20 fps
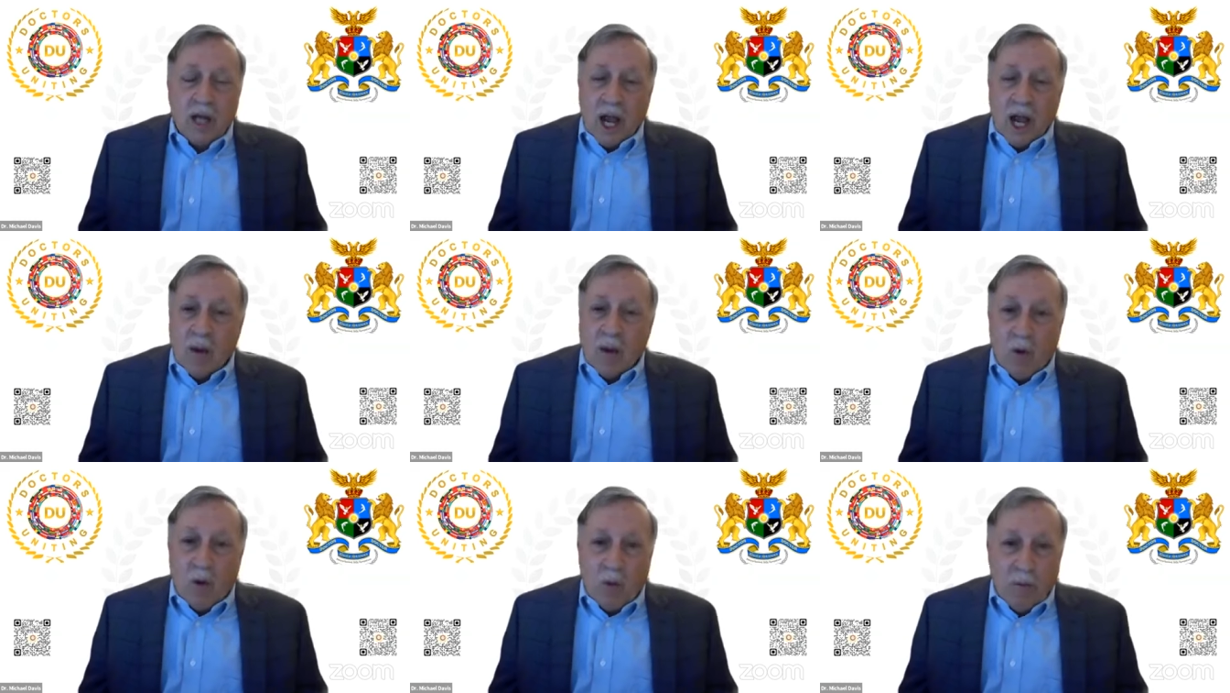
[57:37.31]

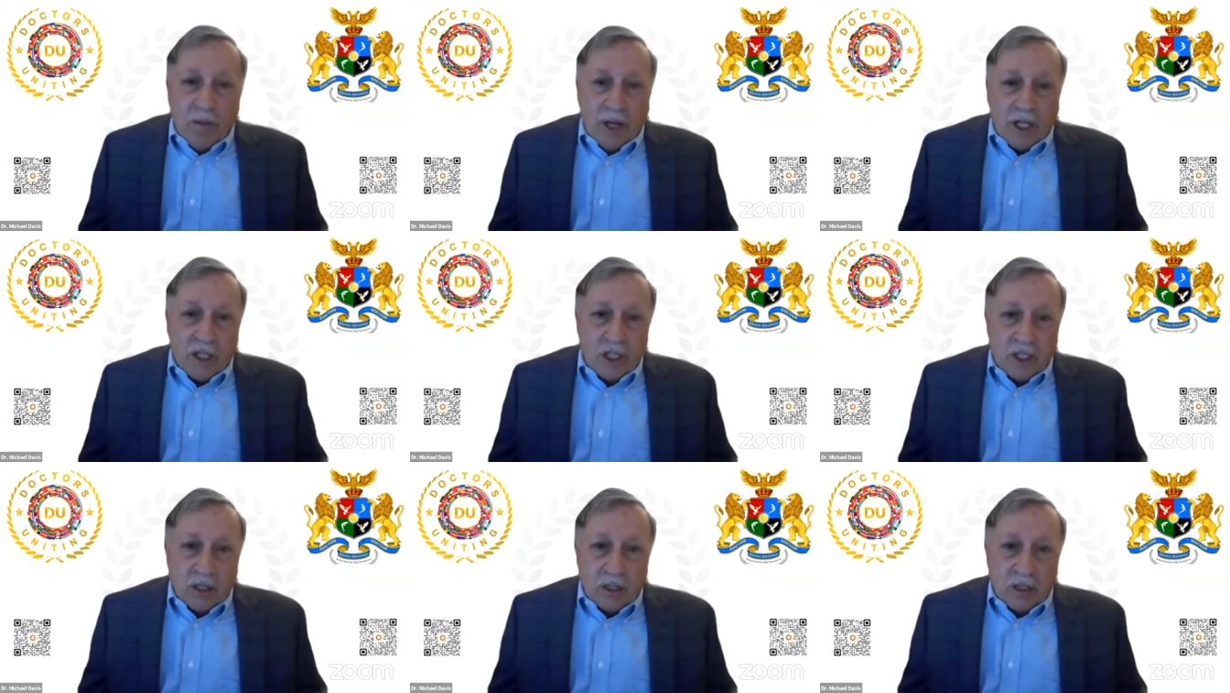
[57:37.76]
I won't
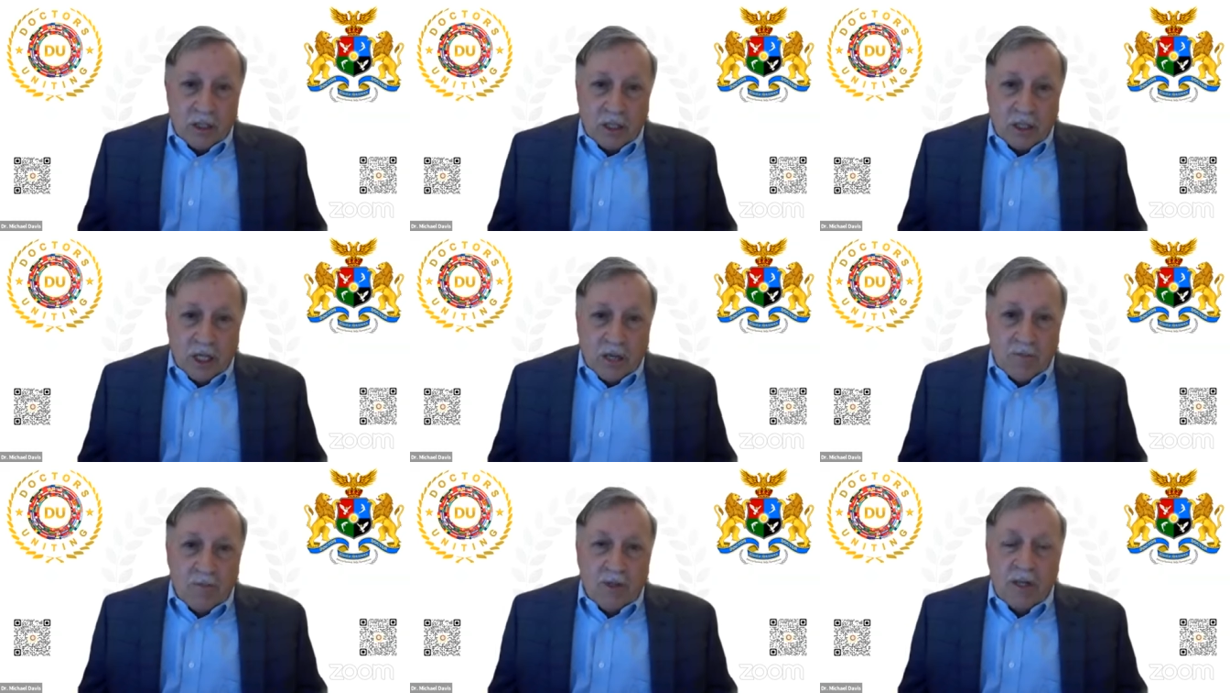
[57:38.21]
mention the
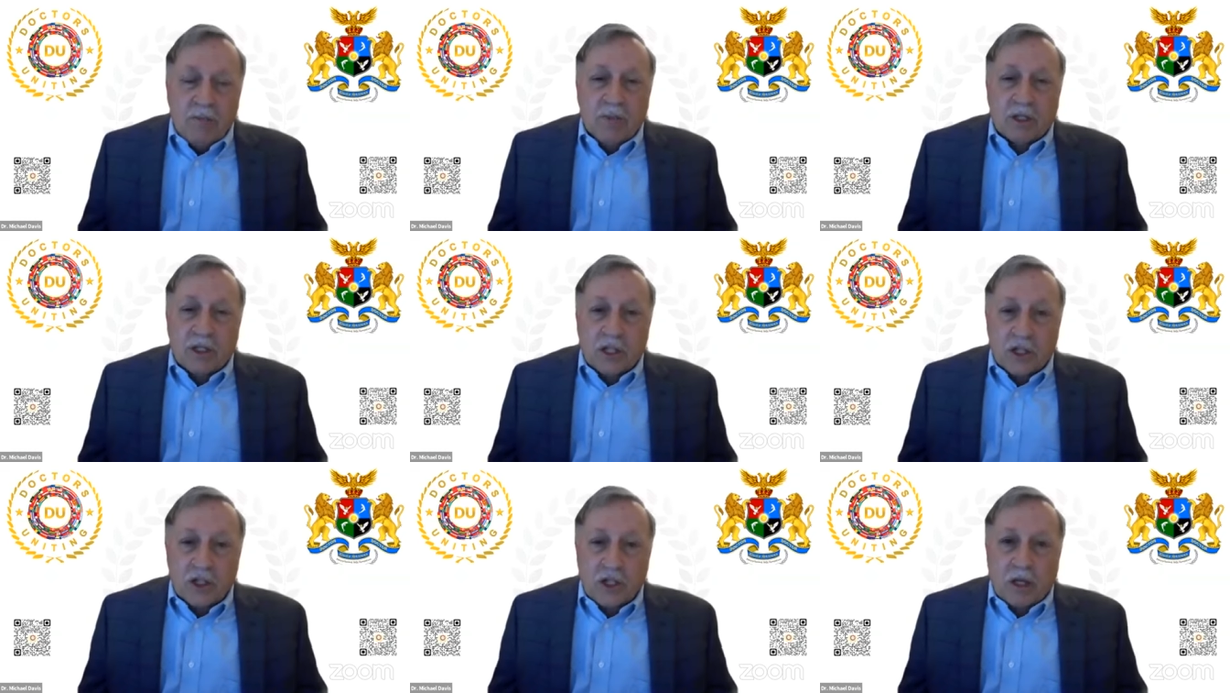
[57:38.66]
company,
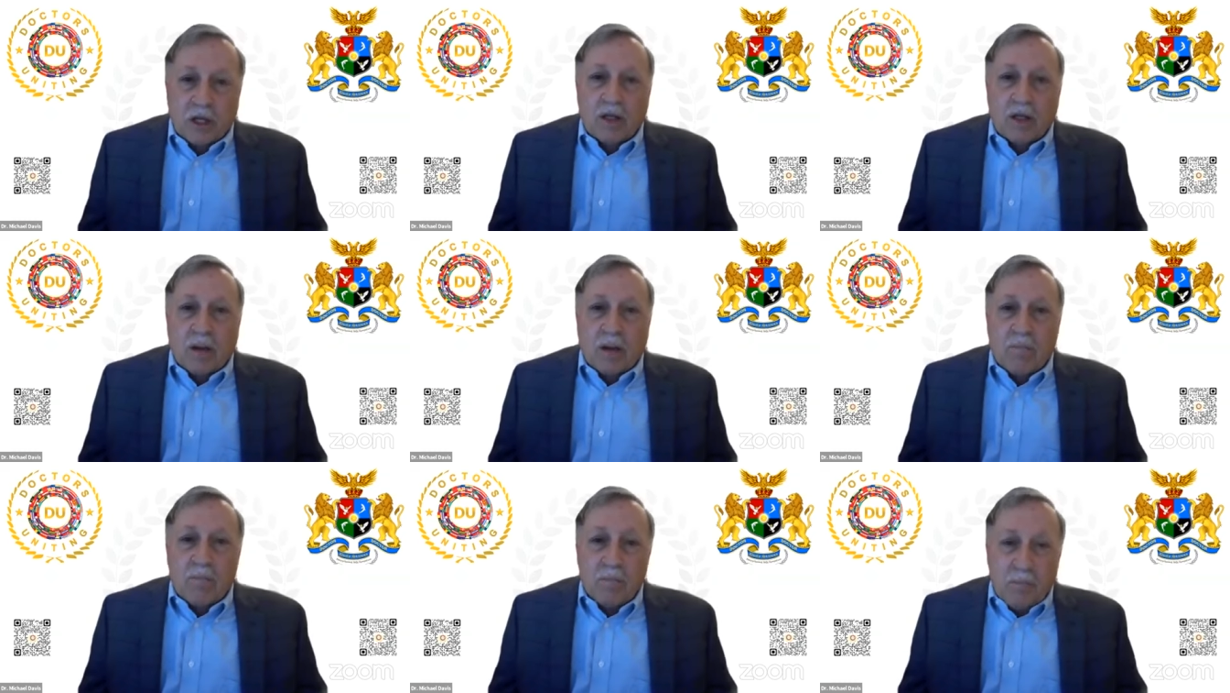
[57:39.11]
but there's
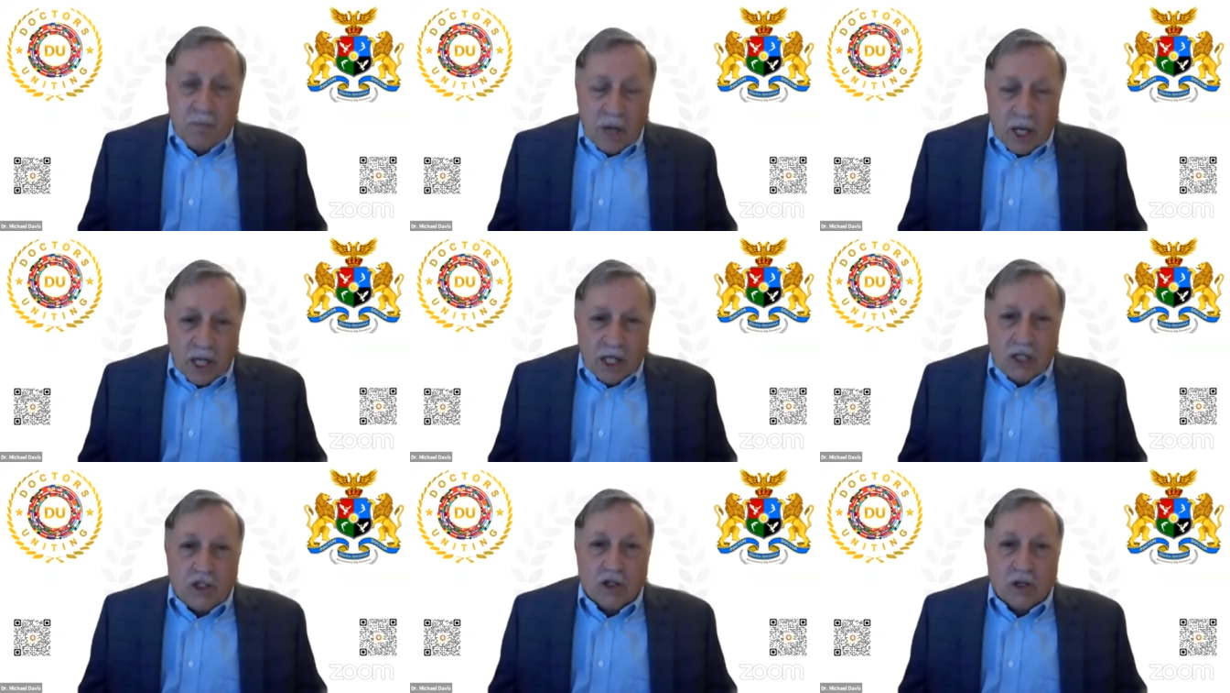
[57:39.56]
a
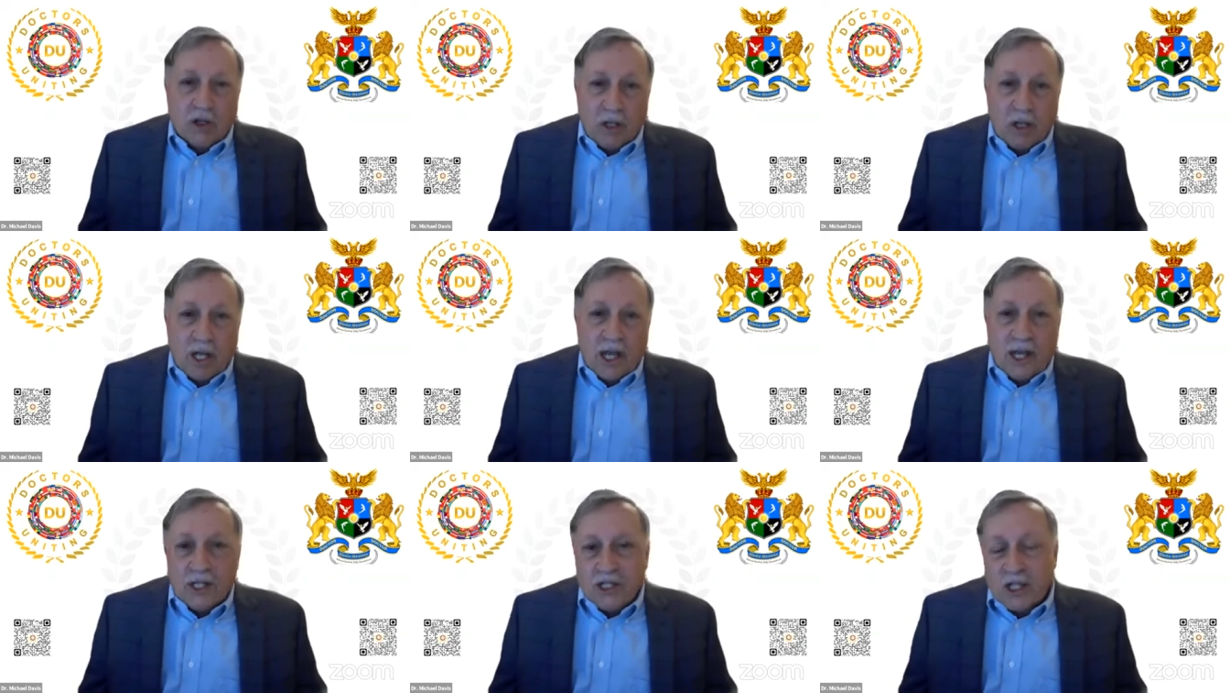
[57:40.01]
major
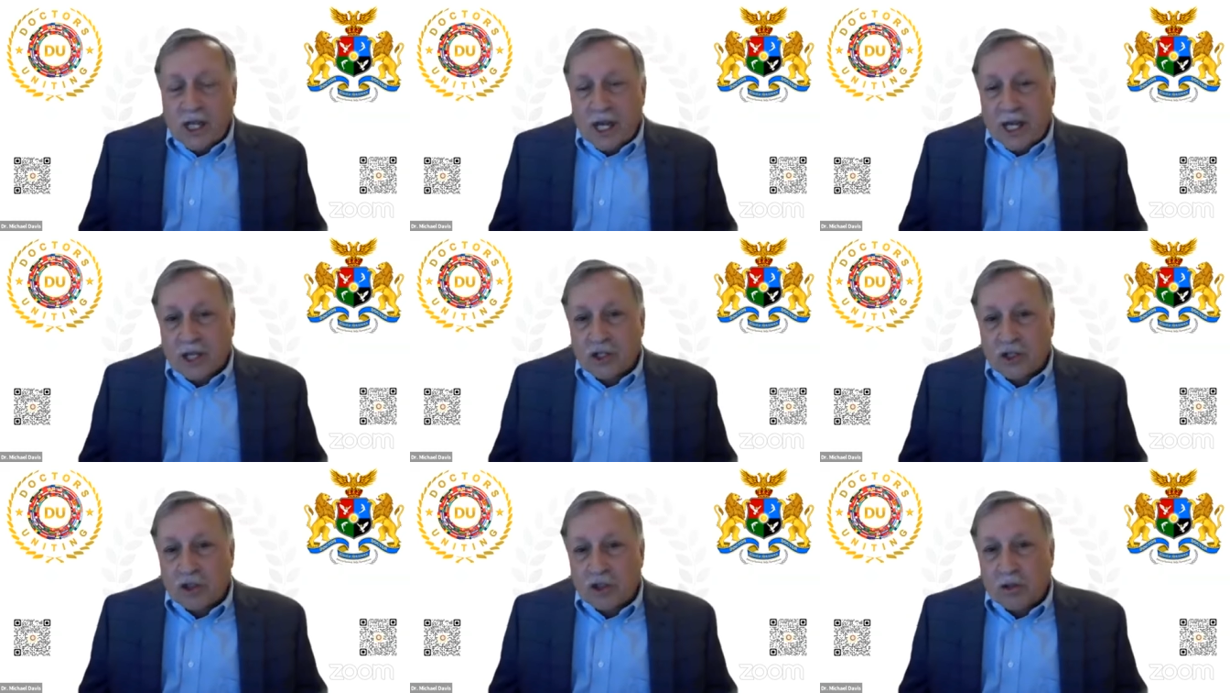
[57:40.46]
class
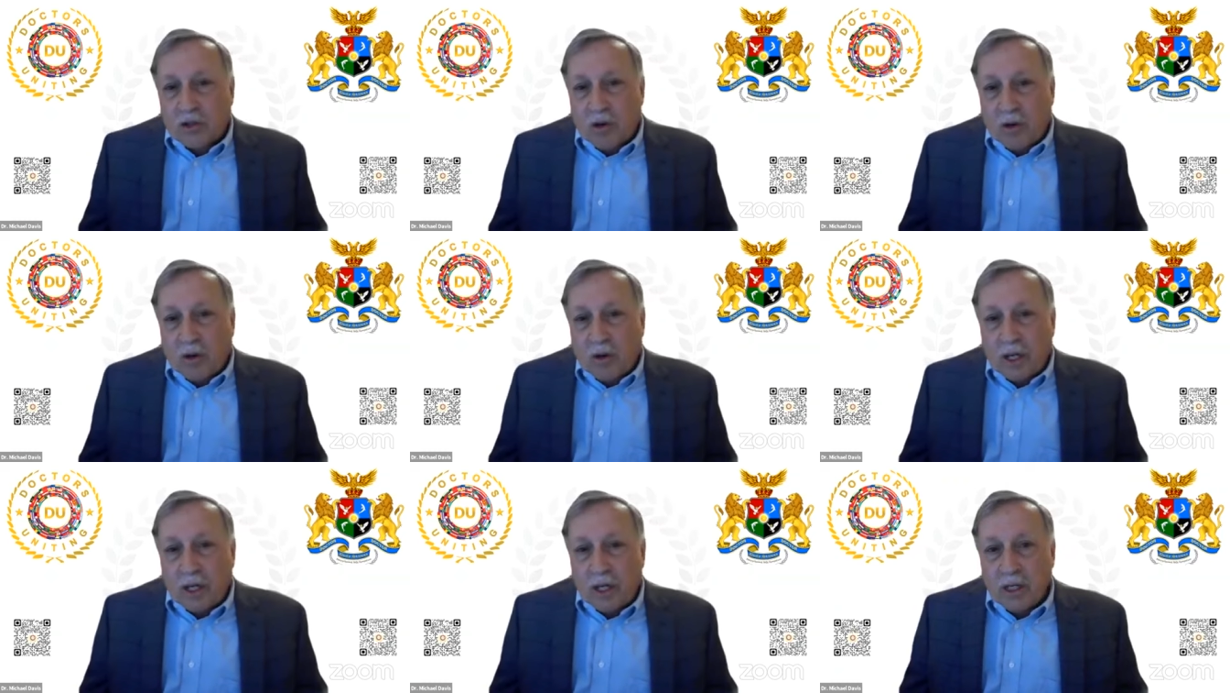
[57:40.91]
action
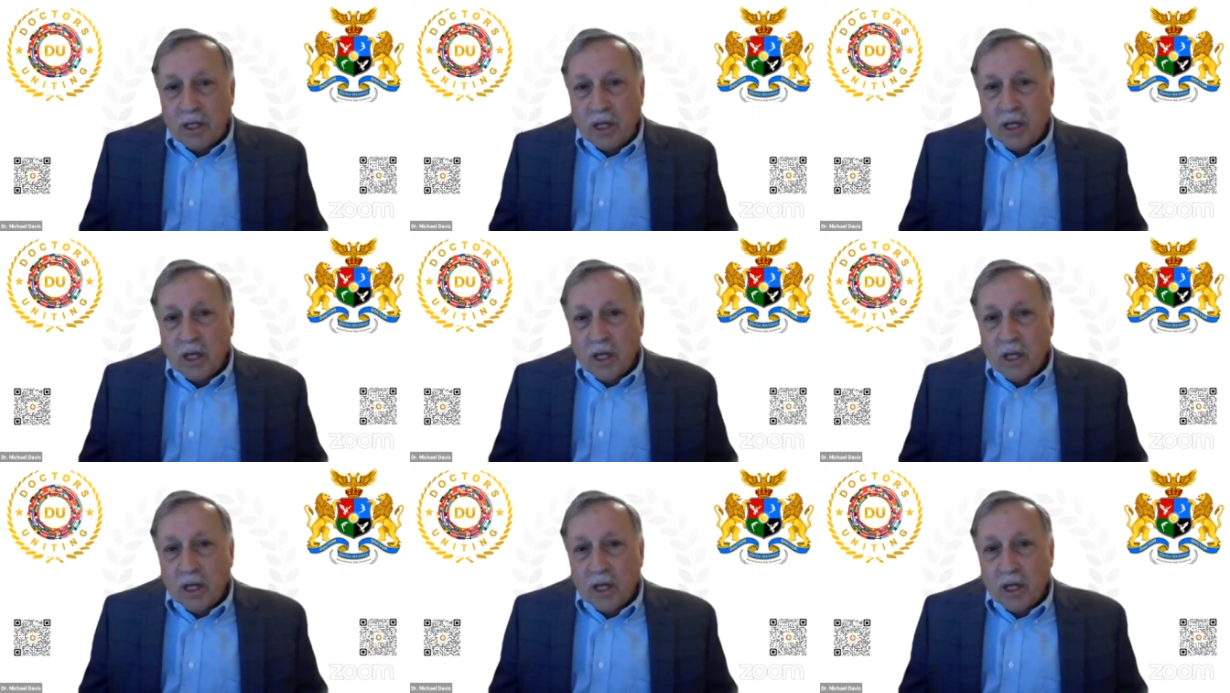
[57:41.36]
going